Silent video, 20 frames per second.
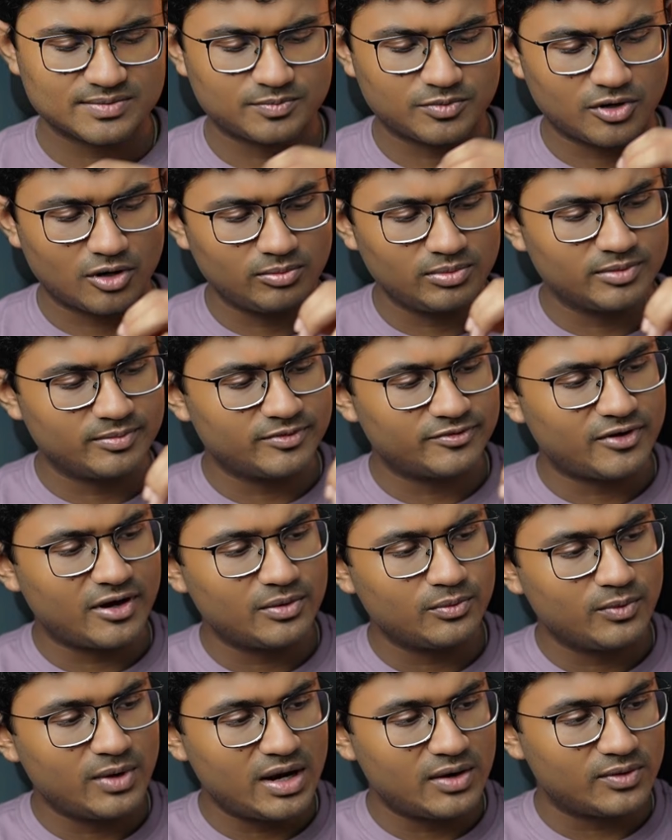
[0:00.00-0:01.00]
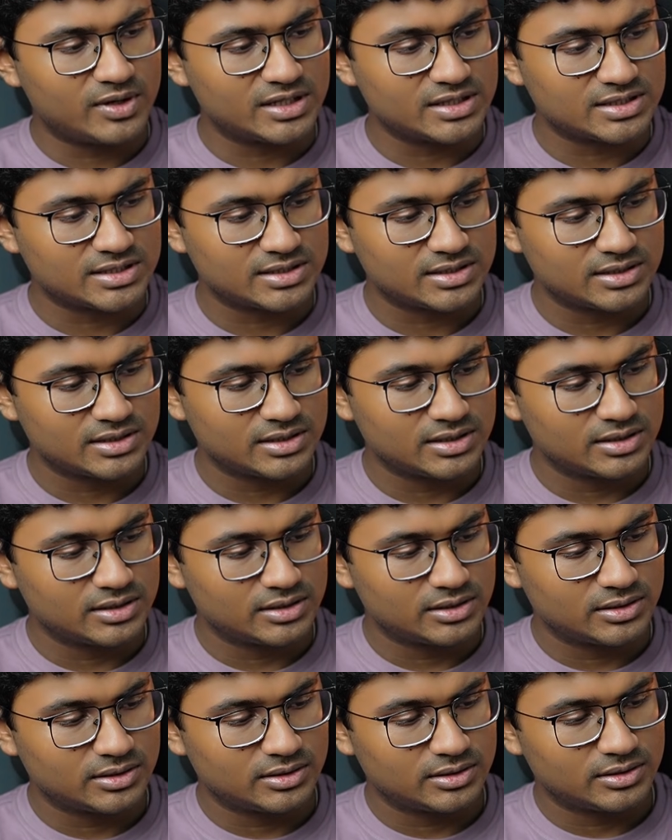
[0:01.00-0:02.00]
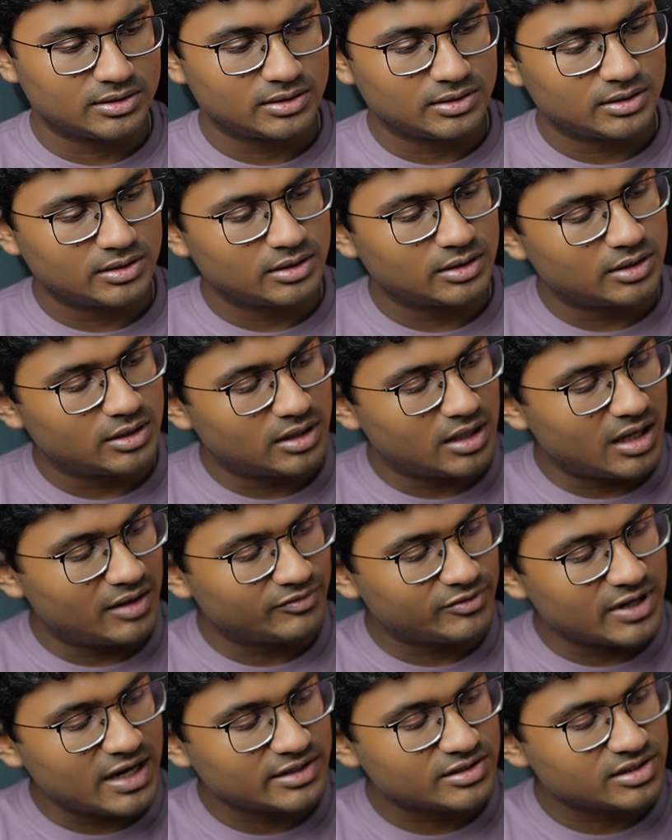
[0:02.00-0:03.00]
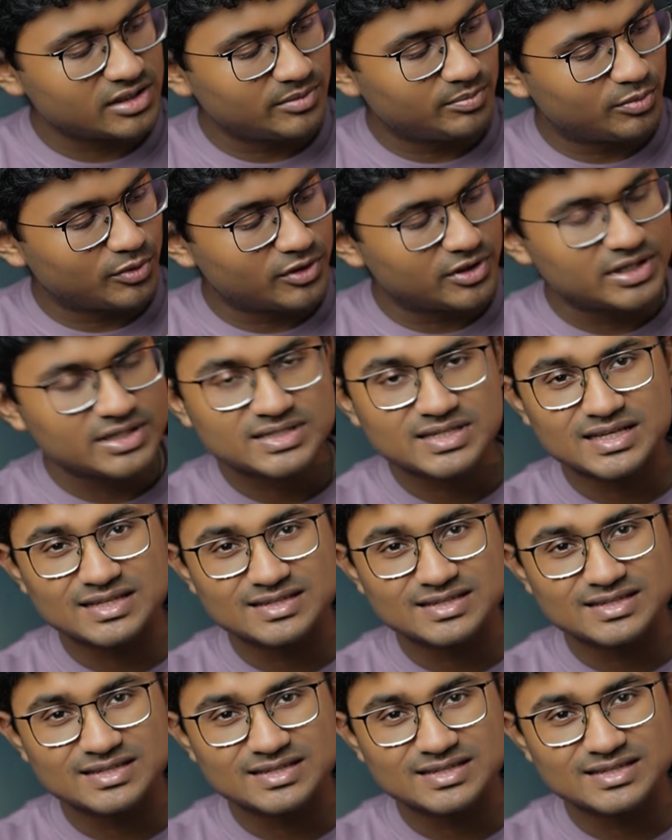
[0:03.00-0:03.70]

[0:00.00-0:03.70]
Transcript: problem. If I wear it, I have to actually put this